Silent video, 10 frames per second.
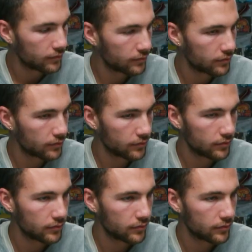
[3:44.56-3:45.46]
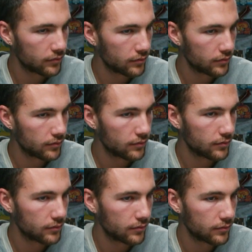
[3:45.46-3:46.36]

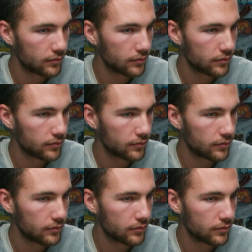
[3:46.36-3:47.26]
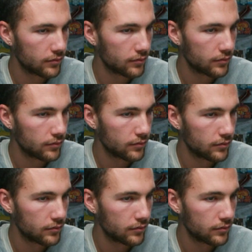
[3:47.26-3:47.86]
The person shown says nothing.